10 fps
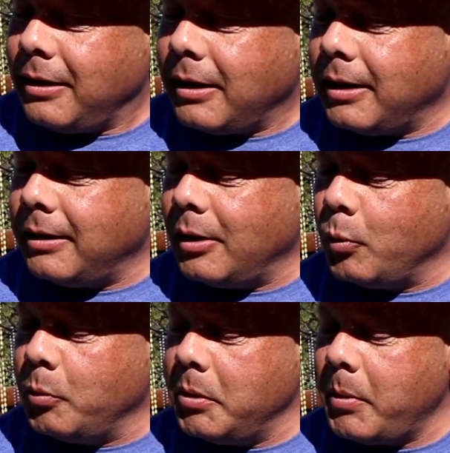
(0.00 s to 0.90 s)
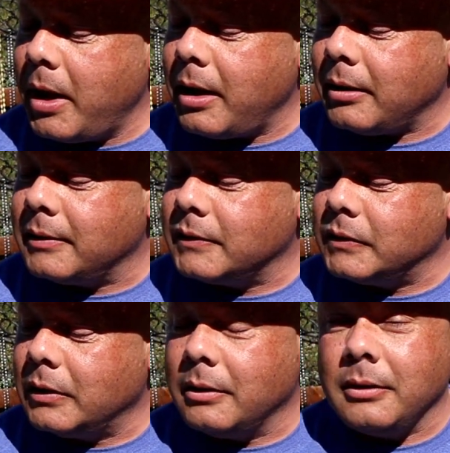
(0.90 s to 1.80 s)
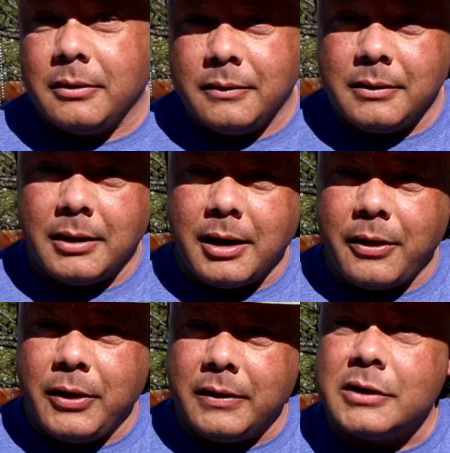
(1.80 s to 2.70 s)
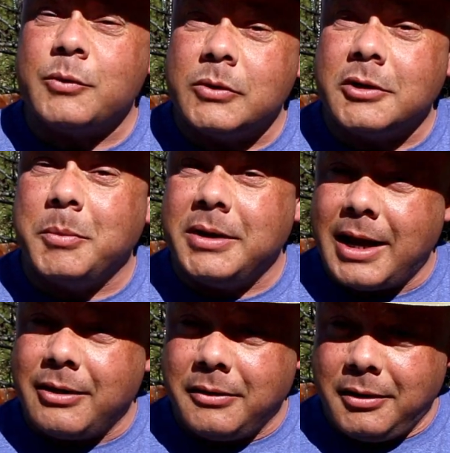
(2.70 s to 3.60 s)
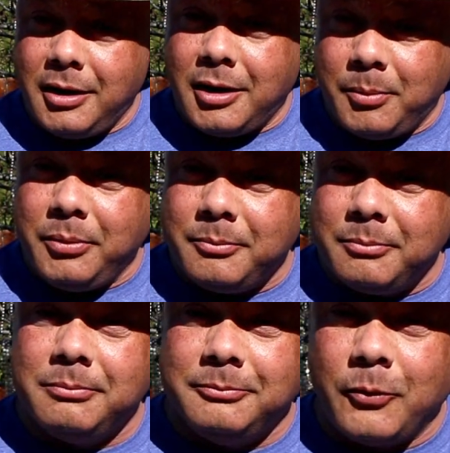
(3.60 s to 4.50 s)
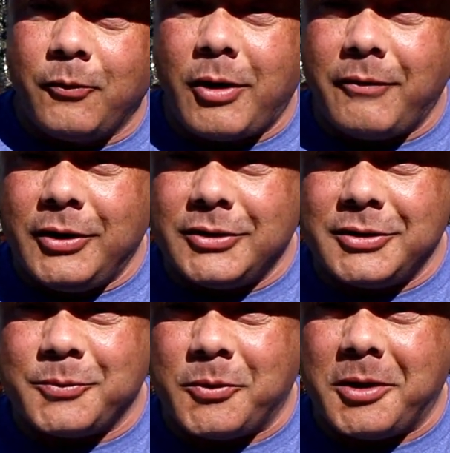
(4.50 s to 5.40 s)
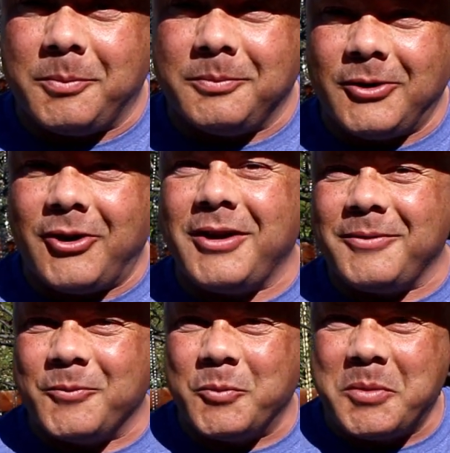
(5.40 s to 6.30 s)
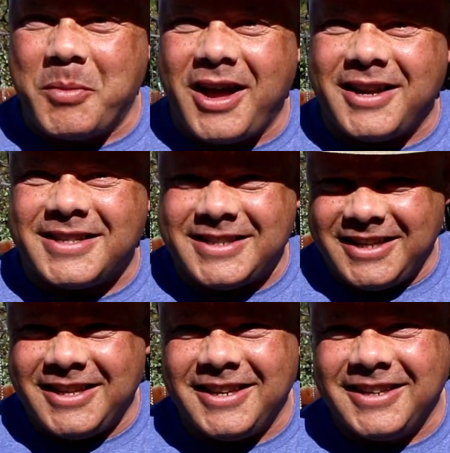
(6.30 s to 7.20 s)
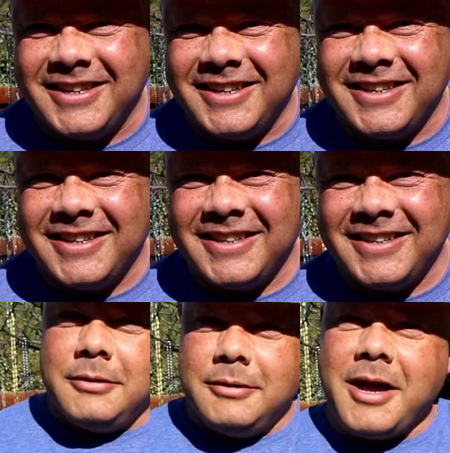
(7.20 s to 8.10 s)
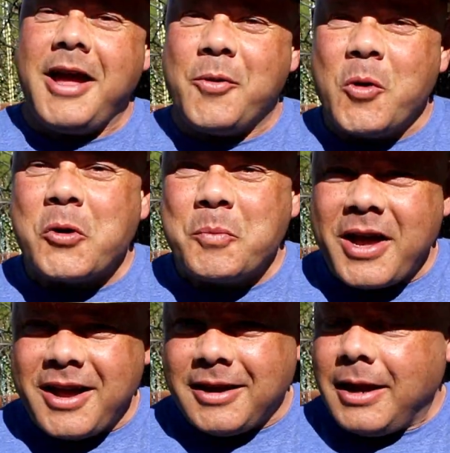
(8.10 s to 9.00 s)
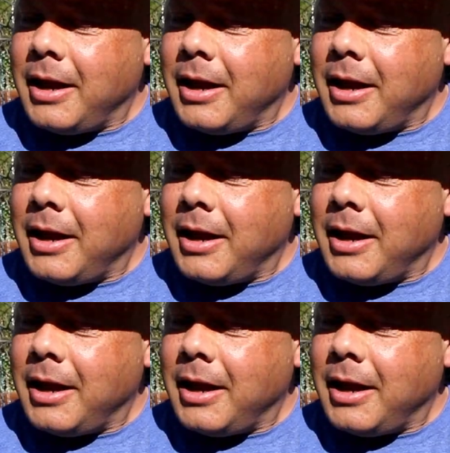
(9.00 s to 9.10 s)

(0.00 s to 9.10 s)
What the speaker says: And we'll be back because I think this one's going to be down to the nub before I finish this one up. All right, we'll be back. See you then. Hi, and welcome back.